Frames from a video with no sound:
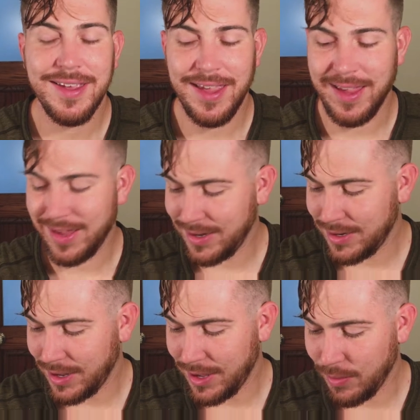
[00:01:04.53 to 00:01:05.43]

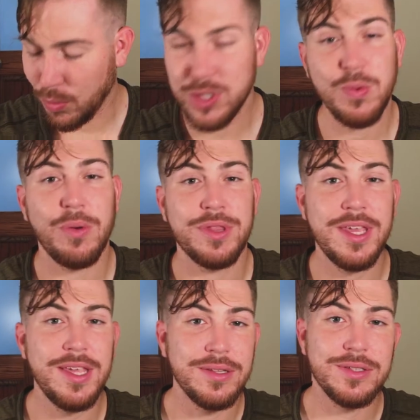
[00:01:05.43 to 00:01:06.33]
and works well with the
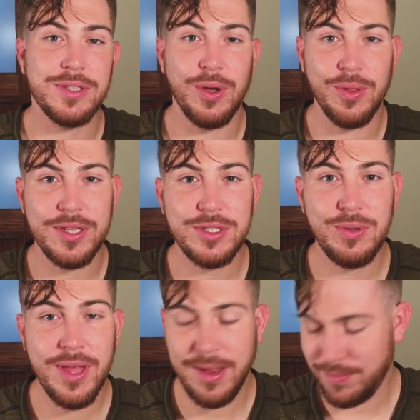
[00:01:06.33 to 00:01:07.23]
heat. So let's
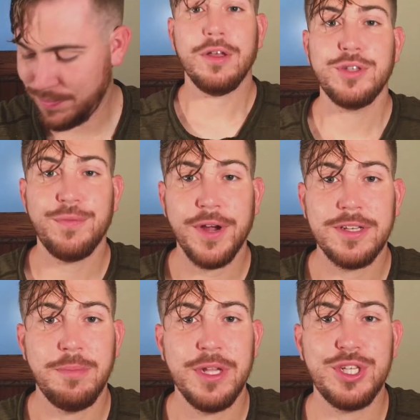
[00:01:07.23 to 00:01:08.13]
do that. I also forgot
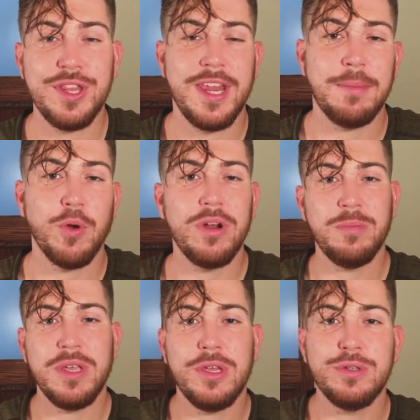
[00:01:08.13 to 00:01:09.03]
to mention that I'm going
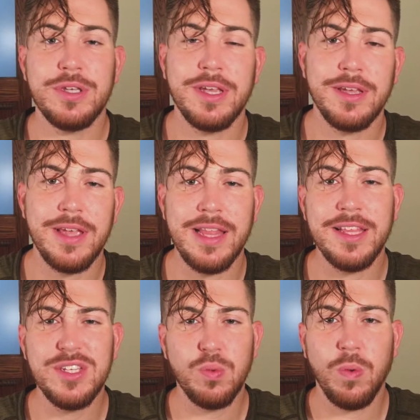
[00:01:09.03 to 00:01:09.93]
to be using at
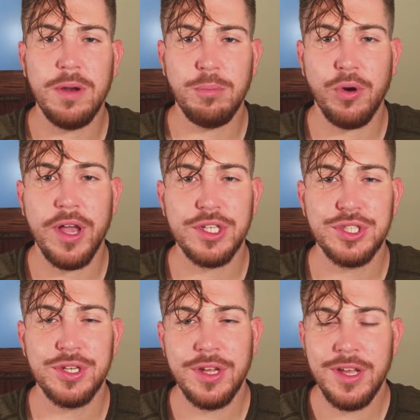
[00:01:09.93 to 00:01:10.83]
least one
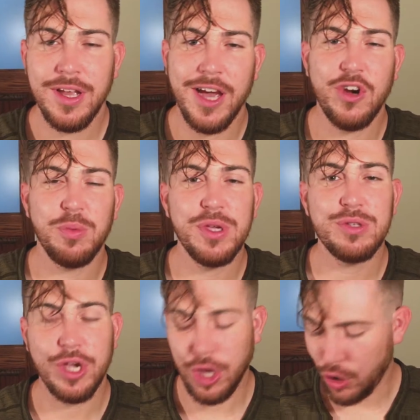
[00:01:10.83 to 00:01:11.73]
brush. I normally
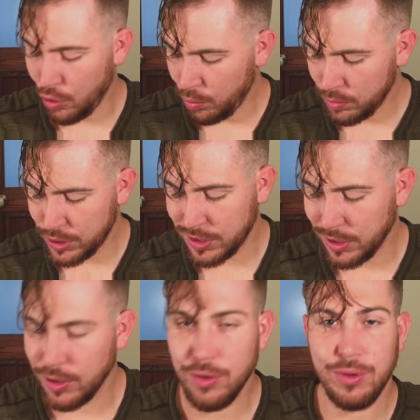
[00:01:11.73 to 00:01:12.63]
use a comb, just a
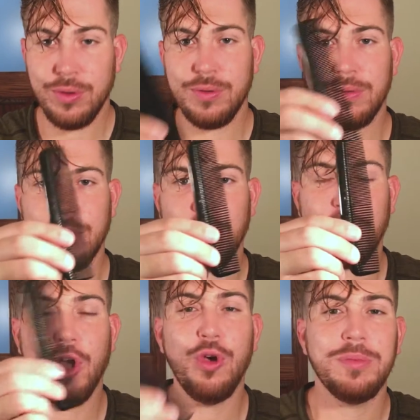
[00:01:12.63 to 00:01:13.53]
little
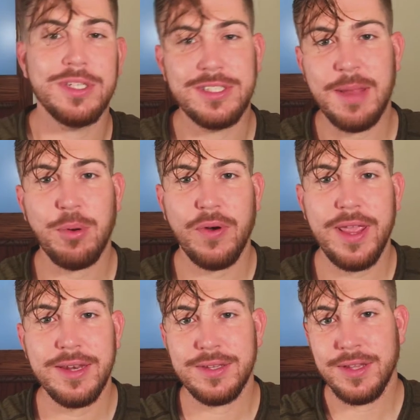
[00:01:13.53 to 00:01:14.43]
comb to
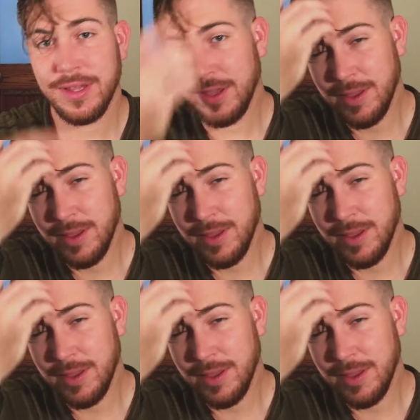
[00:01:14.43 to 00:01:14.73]
separate